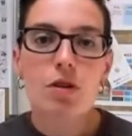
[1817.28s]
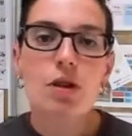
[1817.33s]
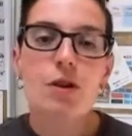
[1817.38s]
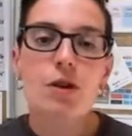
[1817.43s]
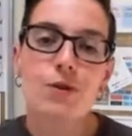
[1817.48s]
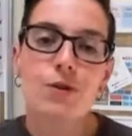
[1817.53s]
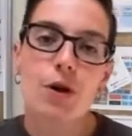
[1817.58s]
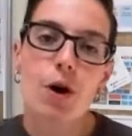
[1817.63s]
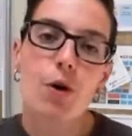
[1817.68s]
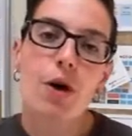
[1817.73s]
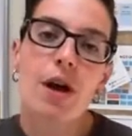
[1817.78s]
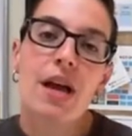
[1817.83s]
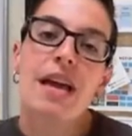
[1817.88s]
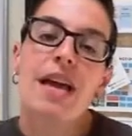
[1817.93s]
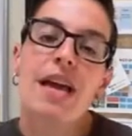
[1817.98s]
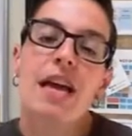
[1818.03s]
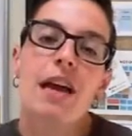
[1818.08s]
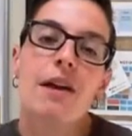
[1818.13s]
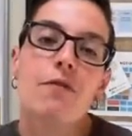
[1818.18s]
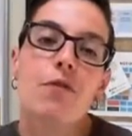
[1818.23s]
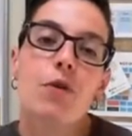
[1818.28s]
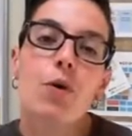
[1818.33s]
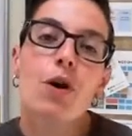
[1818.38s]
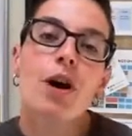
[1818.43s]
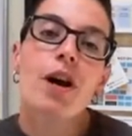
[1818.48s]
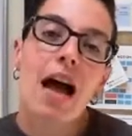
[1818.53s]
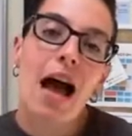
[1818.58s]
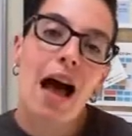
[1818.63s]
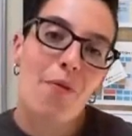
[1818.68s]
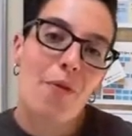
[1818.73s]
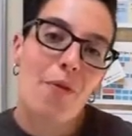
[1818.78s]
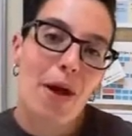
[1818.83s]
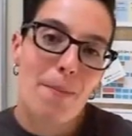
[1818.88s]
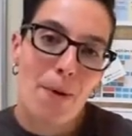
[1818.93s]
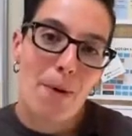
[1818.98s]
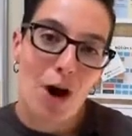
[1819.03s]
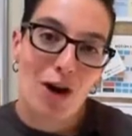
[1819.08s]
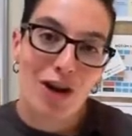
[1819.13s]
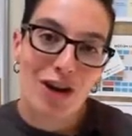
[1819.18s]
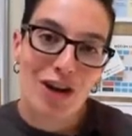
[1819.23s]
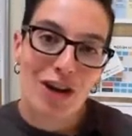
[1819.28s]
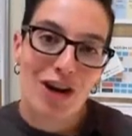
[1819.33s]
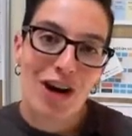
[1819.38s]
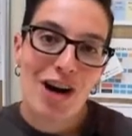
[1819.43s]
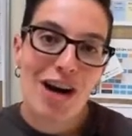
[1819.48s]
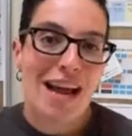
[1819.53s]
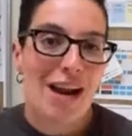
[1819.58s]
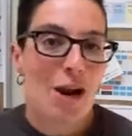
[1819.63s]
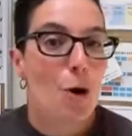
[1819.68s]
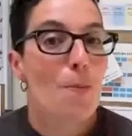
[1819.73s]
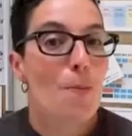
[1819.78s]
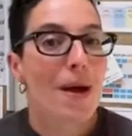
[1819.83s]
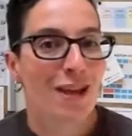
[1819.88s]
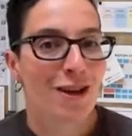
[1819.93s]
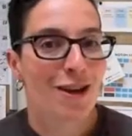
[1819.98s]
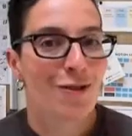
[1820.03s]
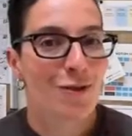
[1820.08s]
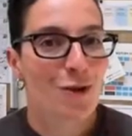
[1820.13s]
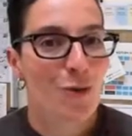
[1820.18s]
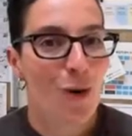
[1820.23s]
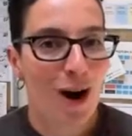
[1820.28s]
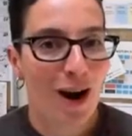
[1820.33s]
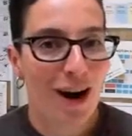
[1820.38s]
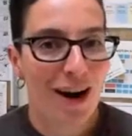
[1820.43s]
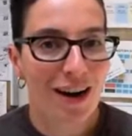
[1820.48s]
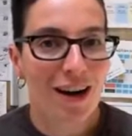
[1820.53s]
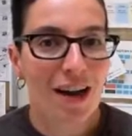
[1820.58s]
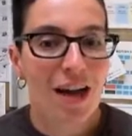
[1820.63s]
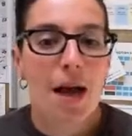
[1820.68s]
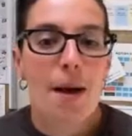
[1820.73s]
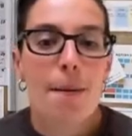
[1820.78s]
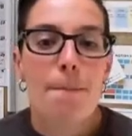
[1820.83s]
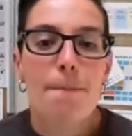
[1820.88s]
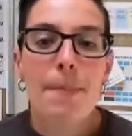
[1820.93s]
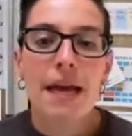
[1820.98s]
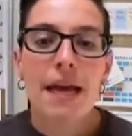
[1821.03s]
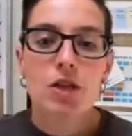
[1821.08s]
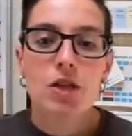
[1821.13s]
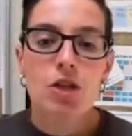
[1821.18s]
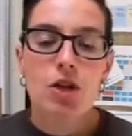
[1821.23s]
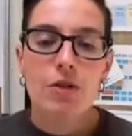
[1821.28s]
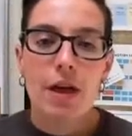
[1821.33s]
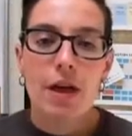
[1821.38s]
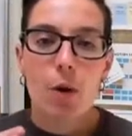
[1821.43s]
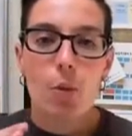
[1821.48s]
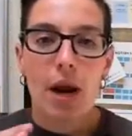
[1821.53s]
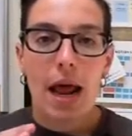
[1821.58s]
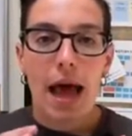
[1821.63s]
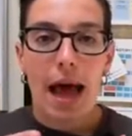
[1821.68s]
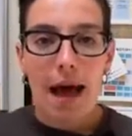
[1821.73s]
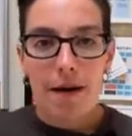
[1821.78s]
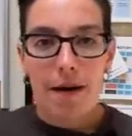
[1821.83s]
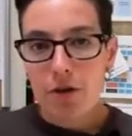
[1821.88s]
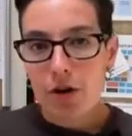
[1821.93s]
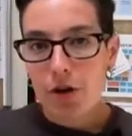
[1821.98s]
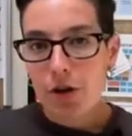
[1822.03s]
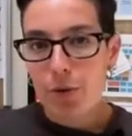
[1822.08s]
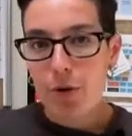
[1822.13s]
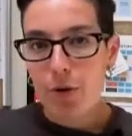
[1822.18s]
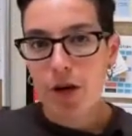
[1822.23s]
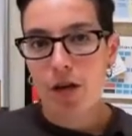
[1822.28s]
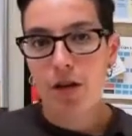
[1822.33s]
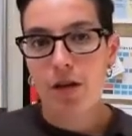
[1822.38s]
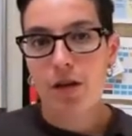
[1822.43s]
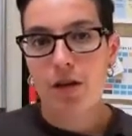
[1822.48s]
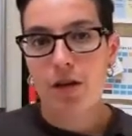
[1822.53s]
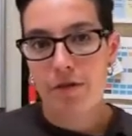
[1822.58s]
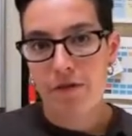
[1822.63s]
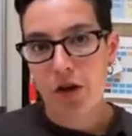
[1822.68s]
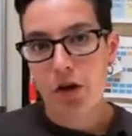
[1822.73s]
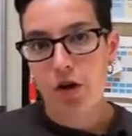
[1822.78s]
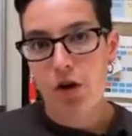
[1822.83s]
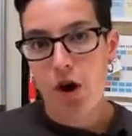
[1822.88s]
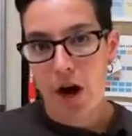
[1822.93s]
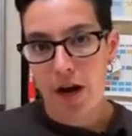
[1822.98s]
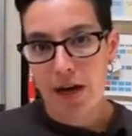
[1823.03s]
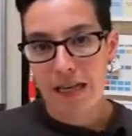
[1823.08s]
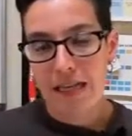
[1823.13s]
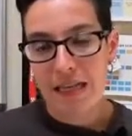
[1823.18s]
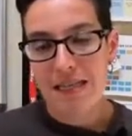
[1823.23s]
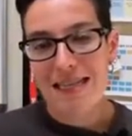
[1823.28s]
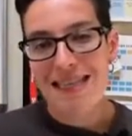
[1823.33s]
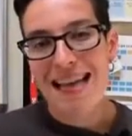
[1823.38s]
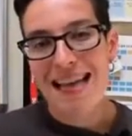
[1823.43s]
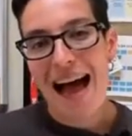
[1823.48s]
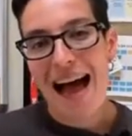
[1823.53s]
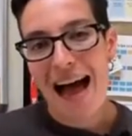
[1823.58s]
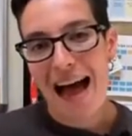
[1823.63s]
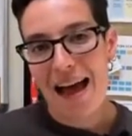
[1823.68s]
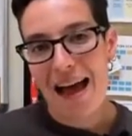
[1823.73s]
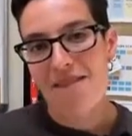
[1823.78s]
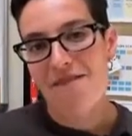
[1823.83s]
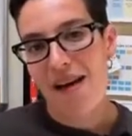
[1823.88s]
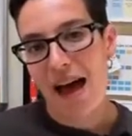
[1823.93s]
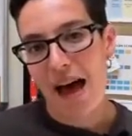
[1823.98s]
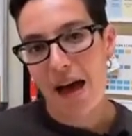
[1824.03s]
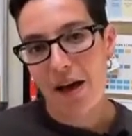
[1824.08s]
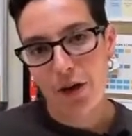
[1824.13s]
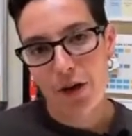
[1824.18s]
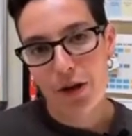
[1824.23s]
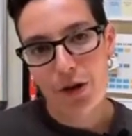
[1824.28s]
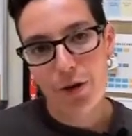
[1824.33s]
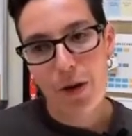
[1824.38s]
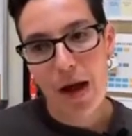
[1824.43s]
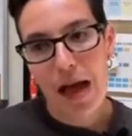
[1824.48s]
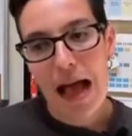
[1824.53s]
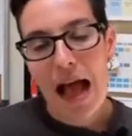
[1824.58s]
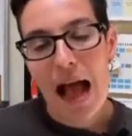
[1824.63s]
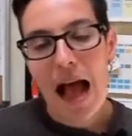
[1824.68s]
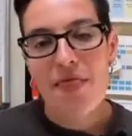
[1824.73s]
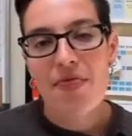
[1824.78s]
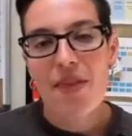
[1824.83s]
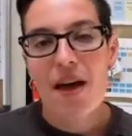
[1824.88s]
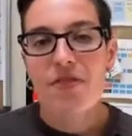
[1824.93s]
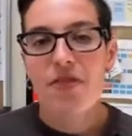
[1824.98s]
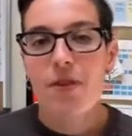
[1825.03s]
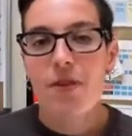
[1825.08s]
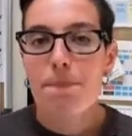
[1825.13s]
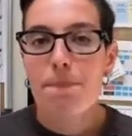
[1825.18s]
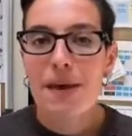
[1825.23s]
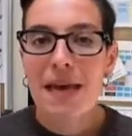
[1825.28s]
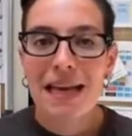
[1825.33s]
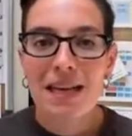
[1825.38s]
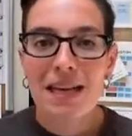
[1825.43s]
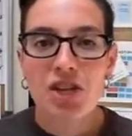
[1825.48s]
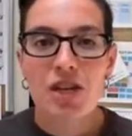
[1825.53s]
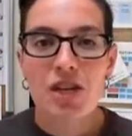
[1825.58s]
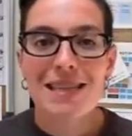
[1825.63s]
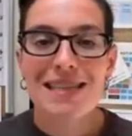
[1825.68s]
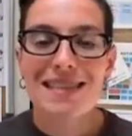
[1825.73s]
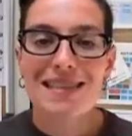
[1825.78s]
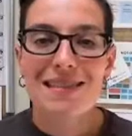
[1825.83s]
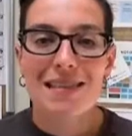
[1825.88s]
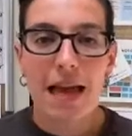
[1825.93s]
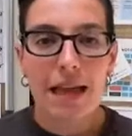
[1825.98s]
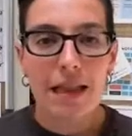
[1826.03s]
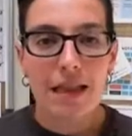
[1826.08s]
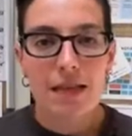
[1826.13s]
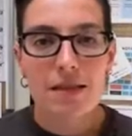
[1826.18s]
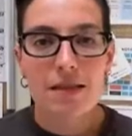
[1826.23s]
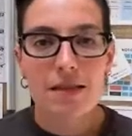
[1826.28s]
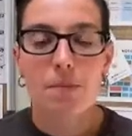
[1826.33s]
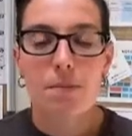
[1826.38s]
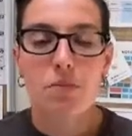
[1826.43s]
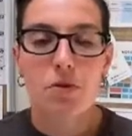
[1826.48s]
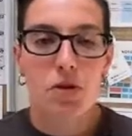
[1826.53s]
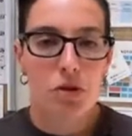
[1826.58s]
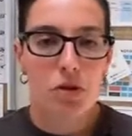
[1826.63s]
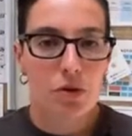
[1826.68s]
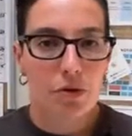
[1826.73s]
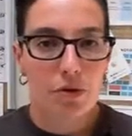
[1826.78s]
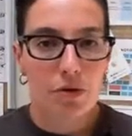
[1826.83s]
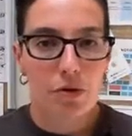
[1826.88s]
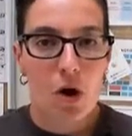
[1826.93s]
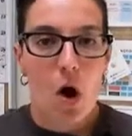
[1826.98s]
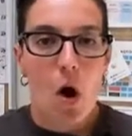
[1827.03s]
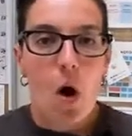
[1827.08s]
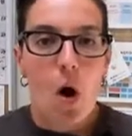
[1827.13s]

So if you are an online marketer, and I know many of you are, make sure that whatever you are giving your audience is high value and that the pitch is slightly subdued,